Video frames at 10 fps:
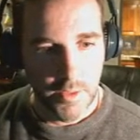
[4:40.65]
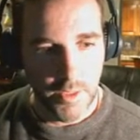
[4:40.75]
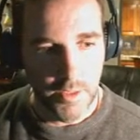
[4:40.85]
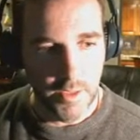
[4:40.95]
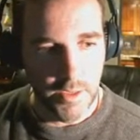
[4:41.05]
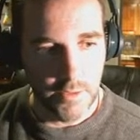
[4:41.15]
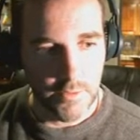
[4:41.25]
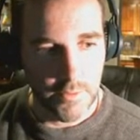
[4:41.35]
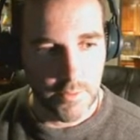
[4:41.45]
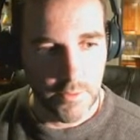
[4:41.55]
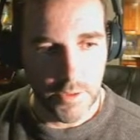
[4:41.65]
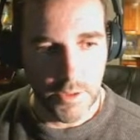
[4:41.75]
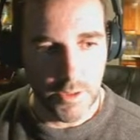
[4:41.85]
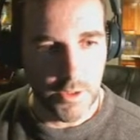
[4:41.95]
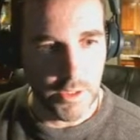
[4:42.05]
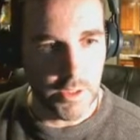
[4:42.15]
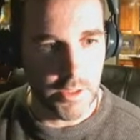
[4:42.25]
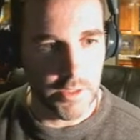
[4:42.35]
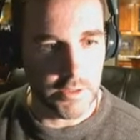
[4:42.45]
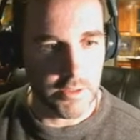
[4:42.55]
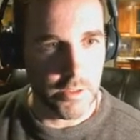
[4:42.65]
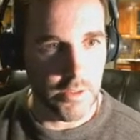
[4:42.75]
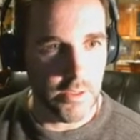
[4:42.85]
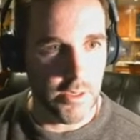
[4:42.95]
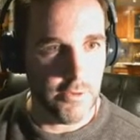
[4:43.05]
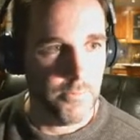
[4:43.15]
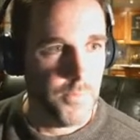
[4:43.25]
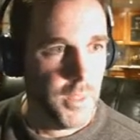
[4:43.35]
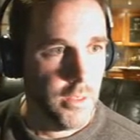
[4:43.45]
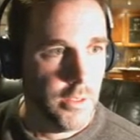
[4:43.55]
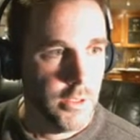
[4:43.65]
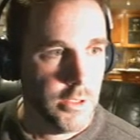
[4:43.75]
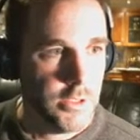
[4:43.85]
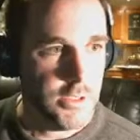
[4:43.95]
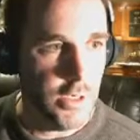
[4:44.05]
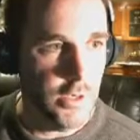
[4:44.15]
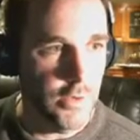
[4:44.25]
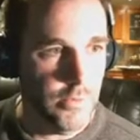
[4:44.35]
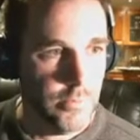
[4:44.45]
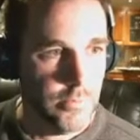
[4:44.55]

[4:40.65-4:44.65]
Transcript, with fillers: And uh, there you go. You can hear it starting there. So